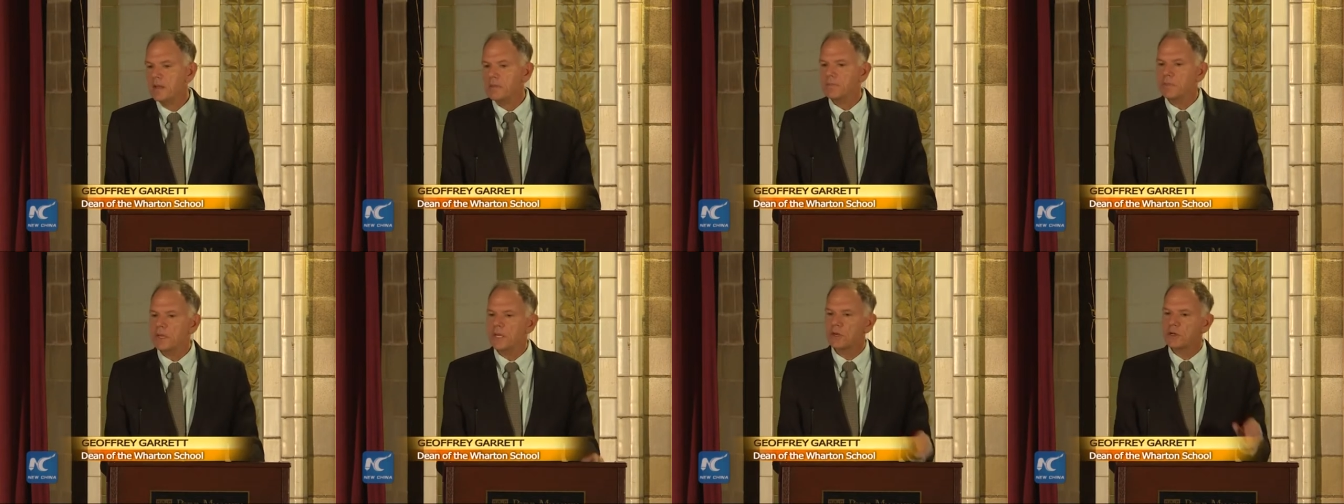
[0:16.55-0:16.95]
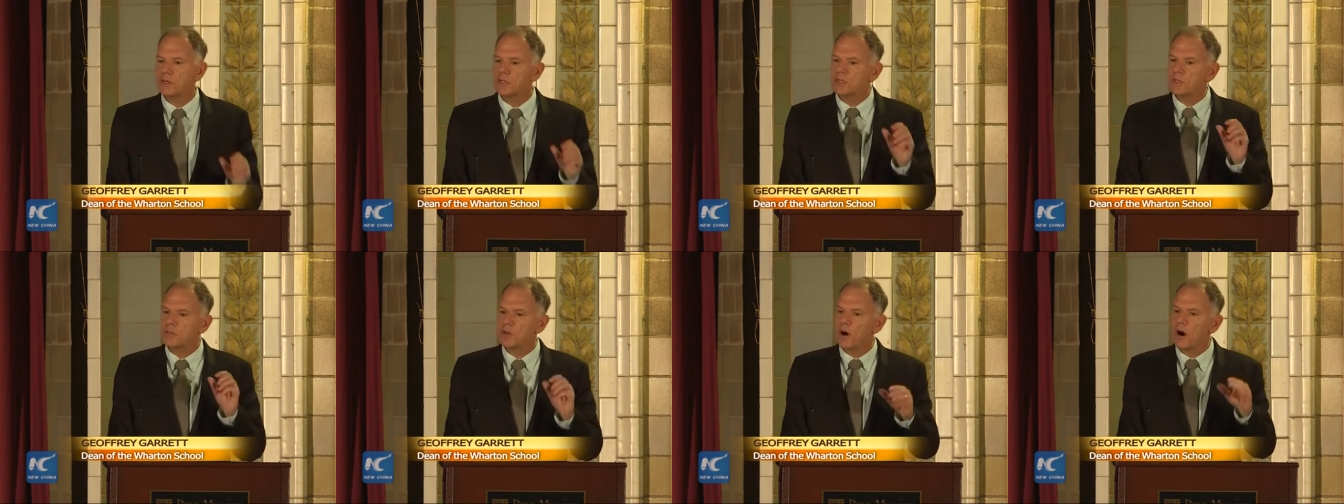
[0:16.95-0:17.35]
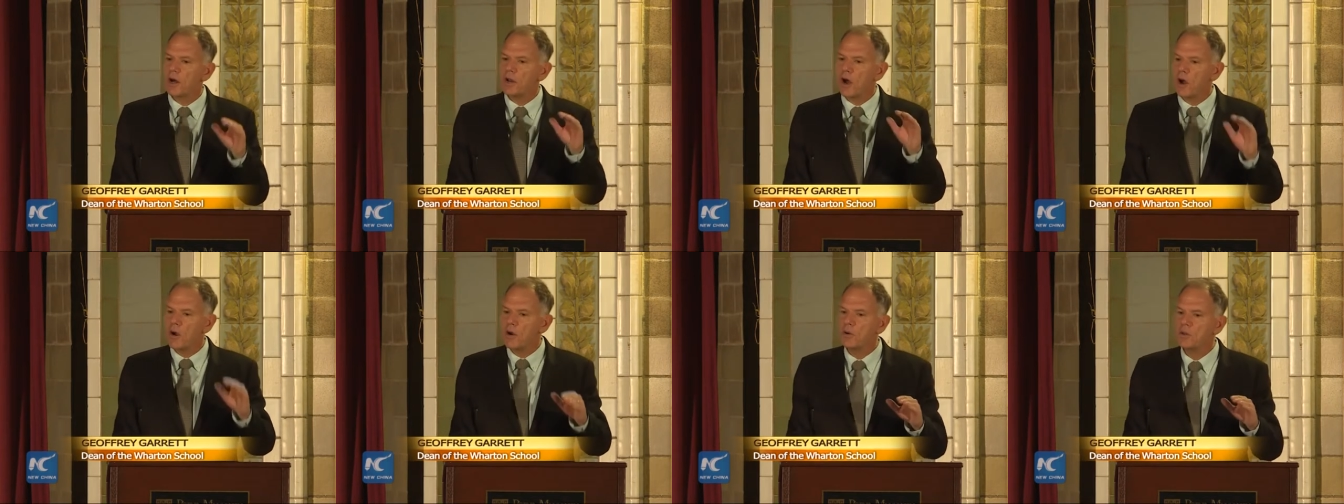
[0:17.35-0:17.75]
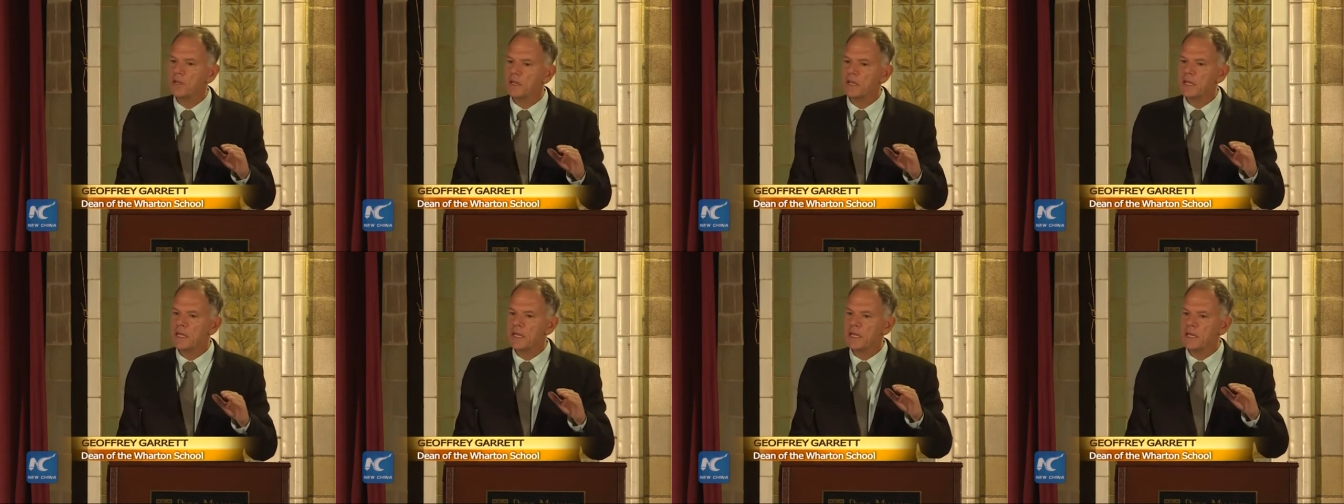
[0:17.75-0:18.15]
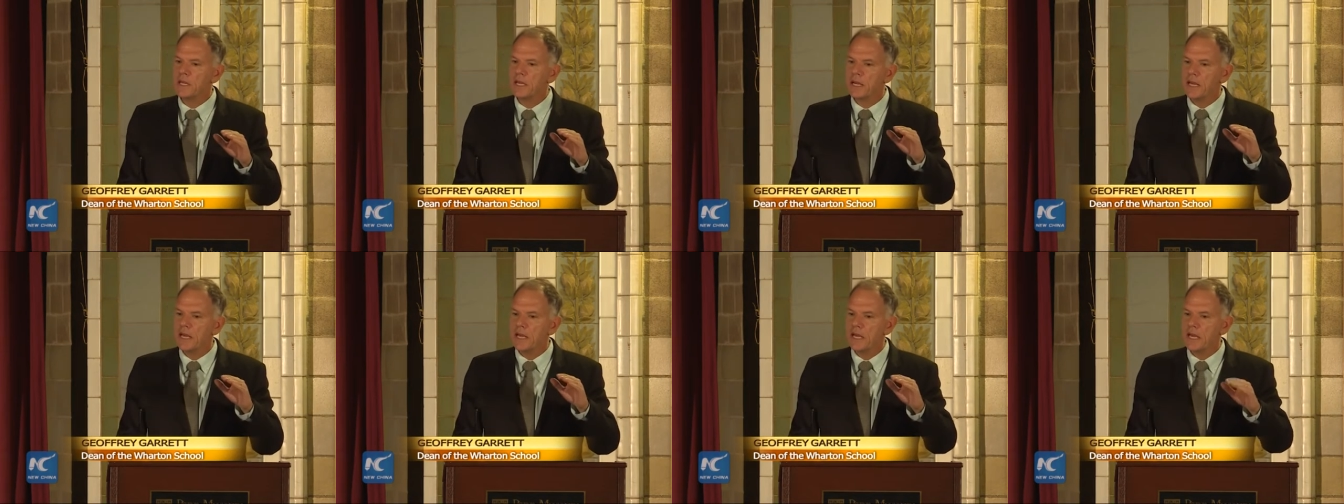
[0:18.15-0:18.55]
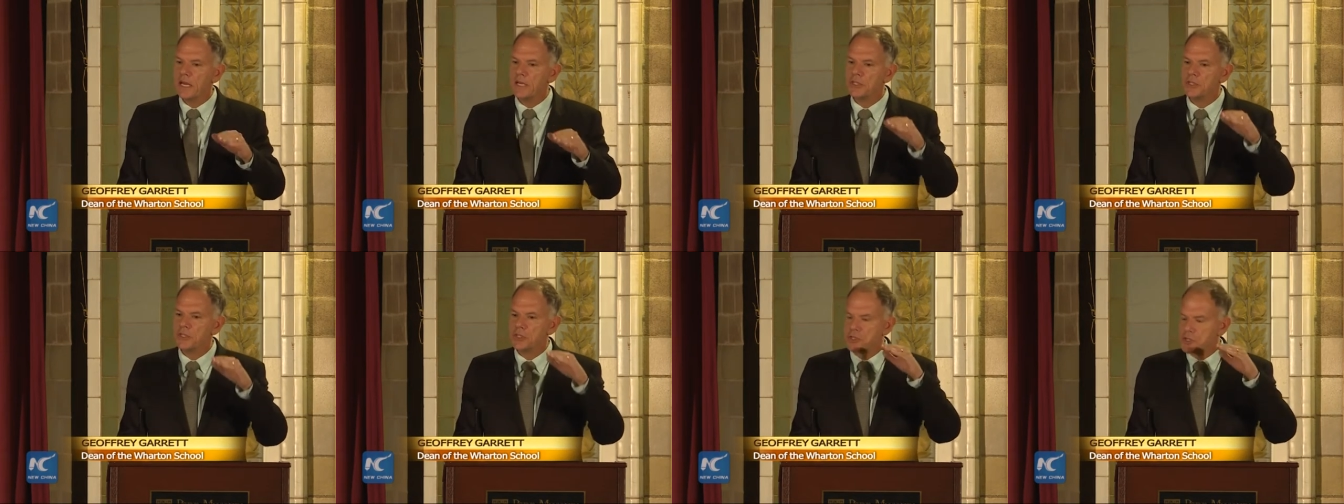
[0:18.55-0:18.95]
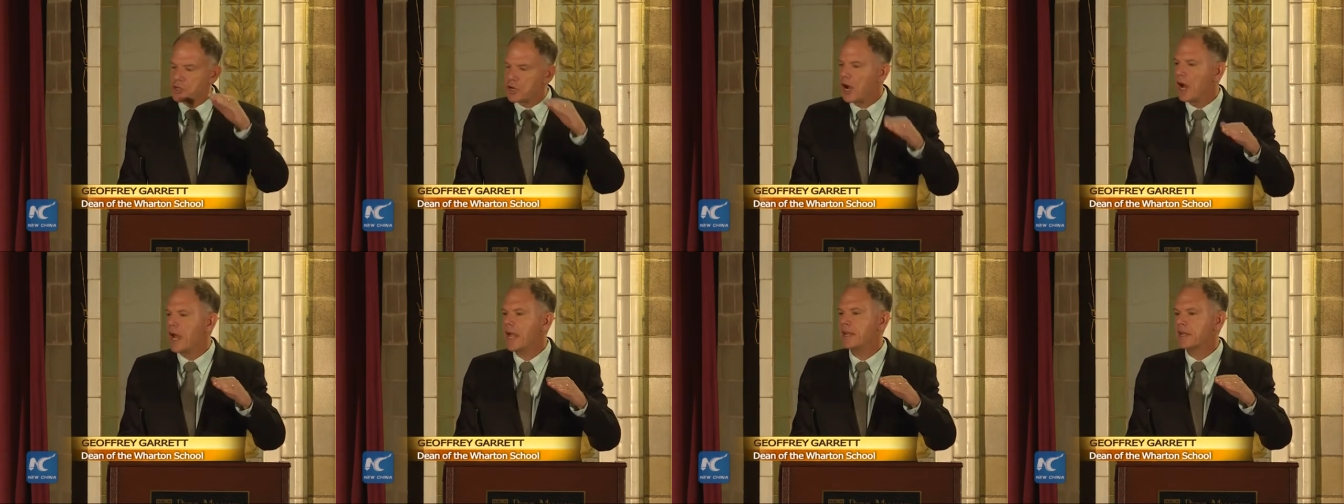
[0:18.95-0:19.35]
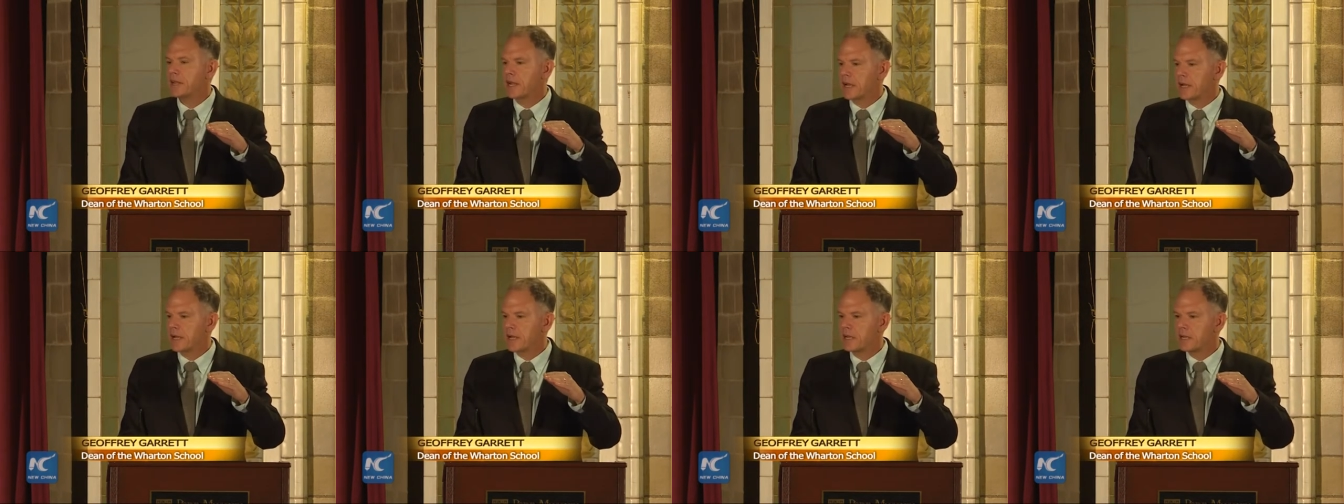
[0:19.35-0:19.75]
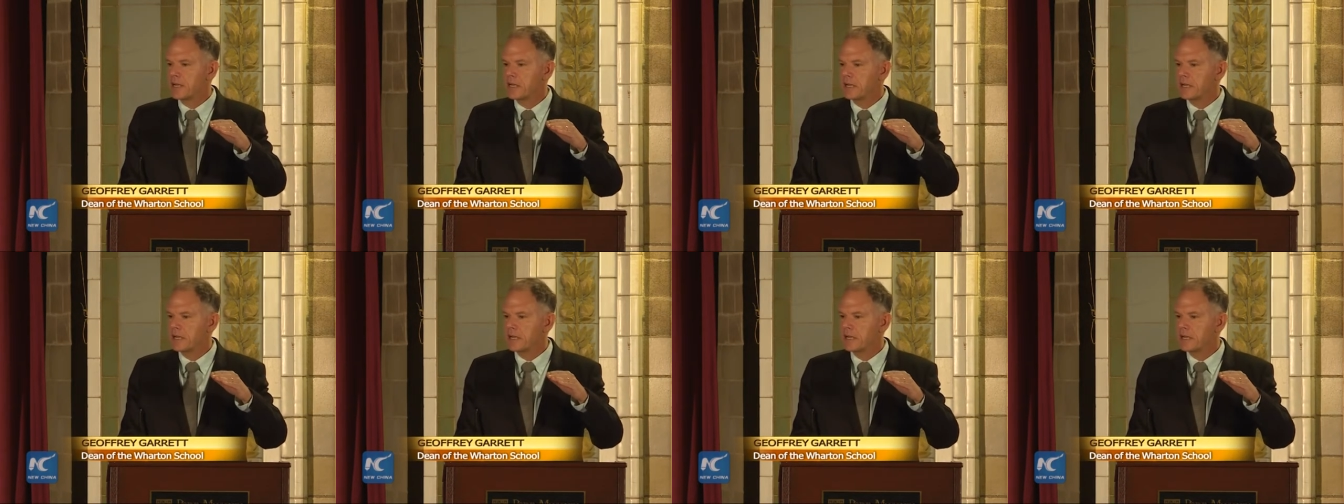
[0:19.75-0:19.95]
Because not only is China